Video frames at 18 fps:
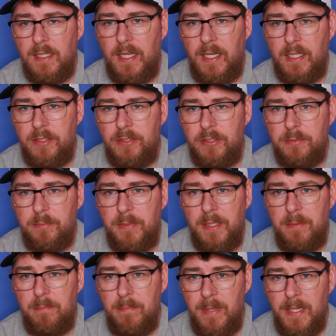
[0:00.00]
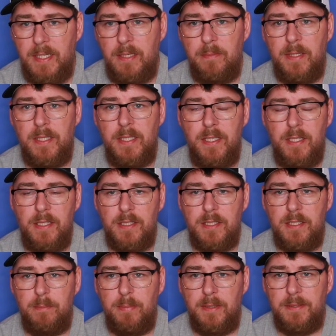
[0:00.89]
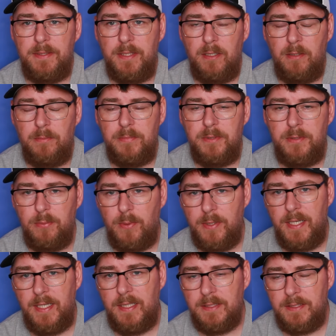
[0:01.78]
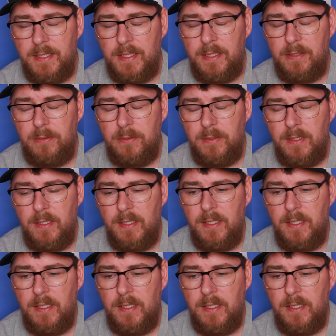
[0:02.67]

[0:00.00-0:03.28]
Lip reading: It took me many, many years to build it up to what it now.